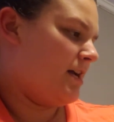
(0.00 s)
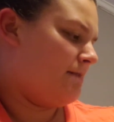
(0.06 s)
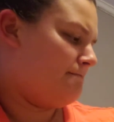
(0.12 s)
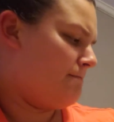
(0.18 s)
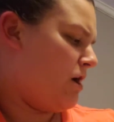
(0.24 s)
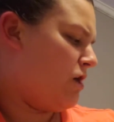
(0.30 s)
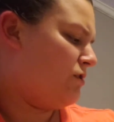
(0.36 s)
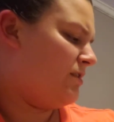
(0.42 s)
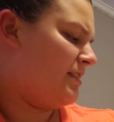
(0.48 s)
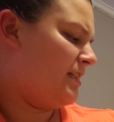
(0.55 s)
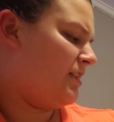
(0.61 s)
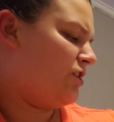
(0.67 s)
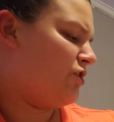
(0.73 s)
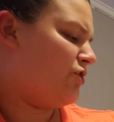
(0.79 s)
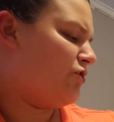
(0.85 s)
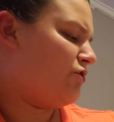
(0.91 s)
"Most
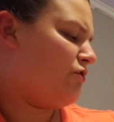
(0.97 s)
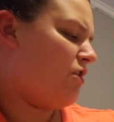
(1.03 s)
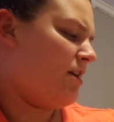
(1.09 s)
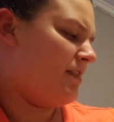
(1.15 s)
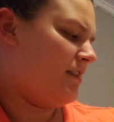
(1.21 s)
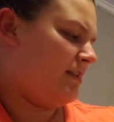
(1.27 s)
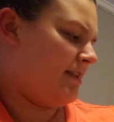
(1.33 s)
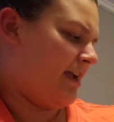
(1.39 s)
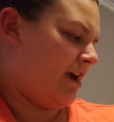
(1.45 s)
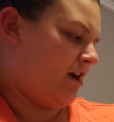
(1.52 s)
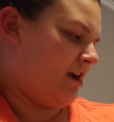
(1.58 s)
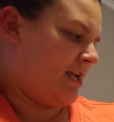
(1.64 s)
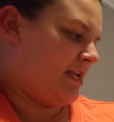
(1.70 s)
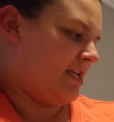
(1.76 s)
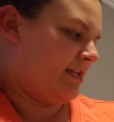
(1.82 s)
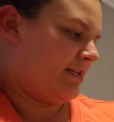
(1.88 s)

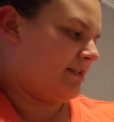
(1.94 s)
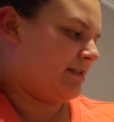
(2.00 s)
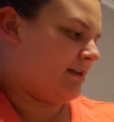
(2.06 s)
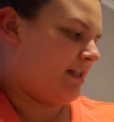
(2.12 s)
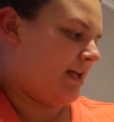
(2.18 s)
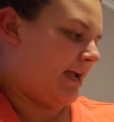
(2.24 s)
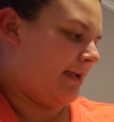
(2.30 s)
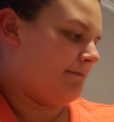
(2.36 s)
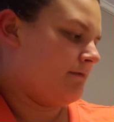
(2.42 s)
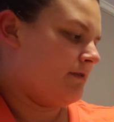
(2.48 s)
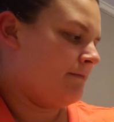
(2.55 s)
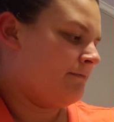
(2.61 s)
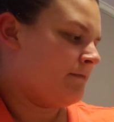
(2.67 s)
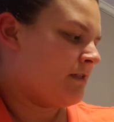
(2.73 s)
extraordinary!" he exclaimed.